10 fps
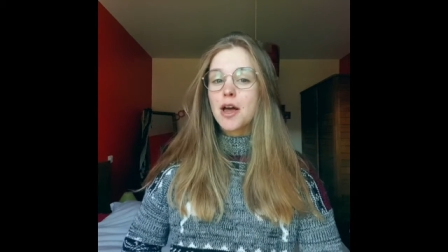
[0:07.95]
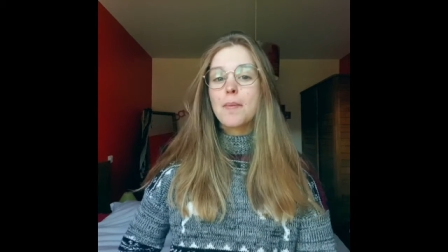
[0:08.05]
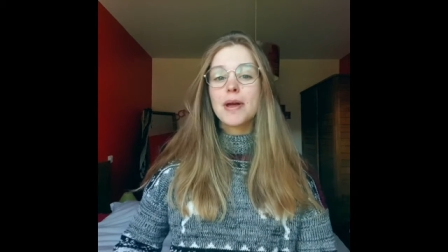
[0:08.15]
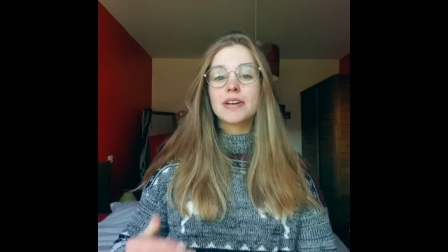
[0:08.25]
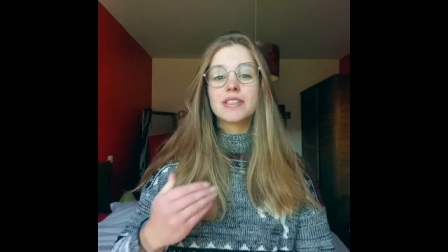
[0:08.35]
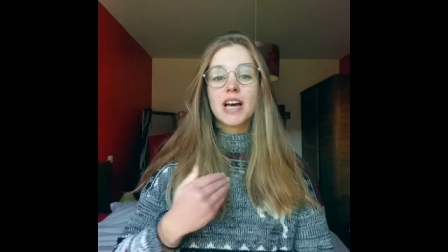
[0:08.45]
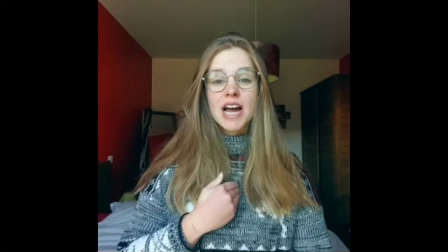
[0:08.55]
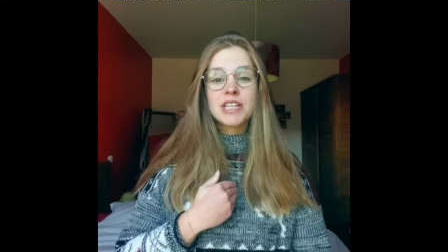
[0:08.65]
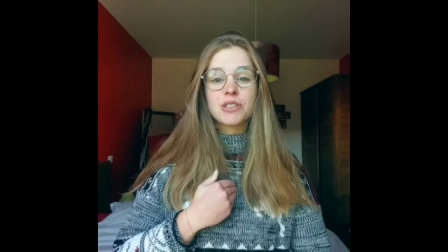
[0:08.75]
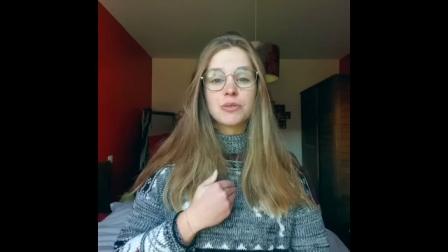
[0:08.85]
Because
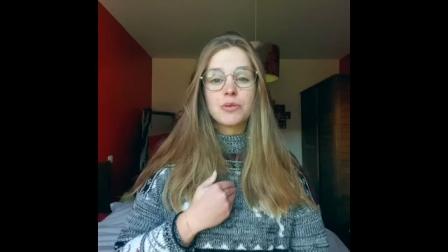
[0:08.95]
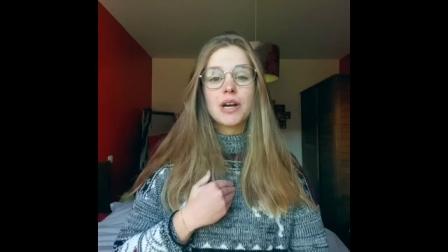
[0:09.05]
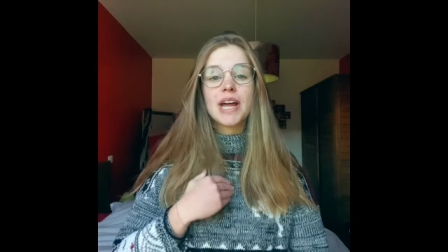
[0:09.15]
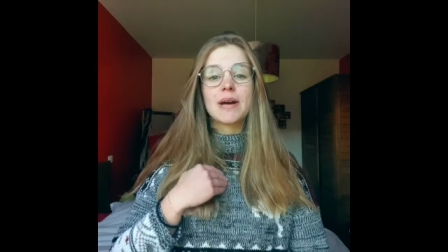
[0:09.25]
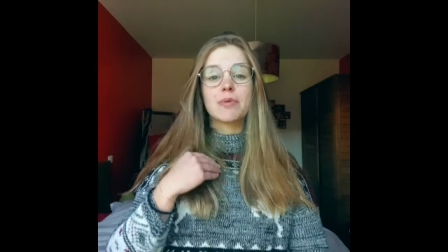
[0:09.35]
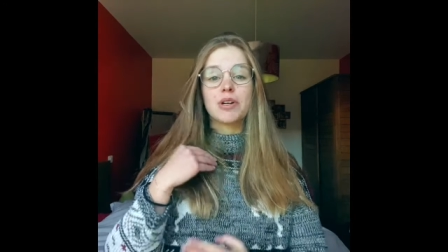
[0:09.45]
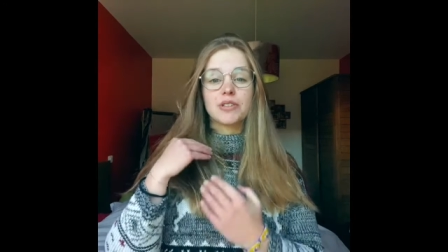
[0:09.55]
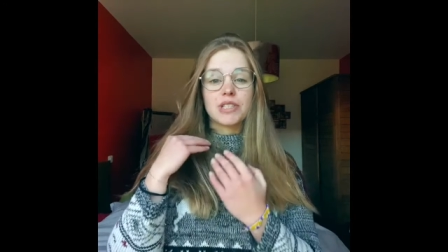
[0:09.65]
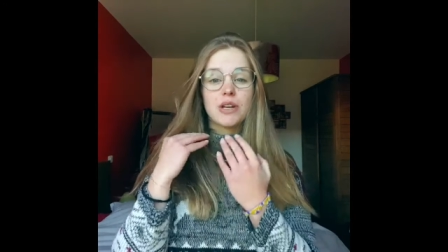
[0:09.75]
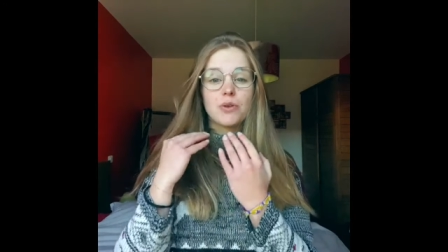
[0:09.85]
I do, and I'm going
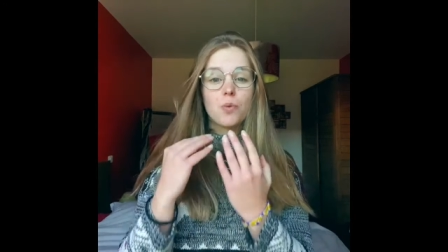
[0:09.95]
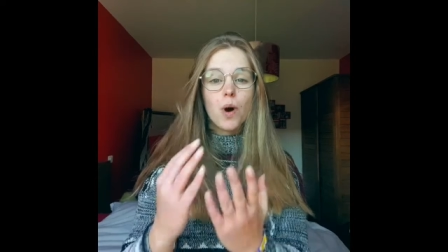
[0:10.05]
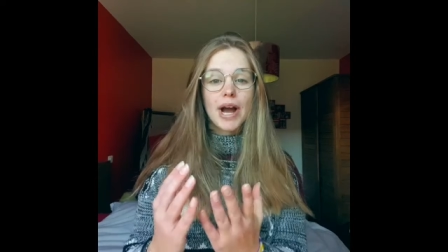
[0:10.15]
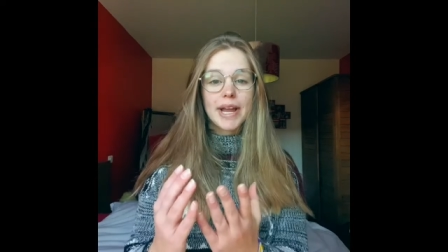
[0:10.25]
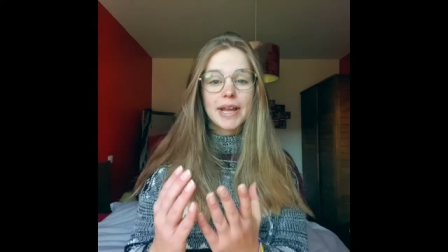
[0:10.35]
to tell you why.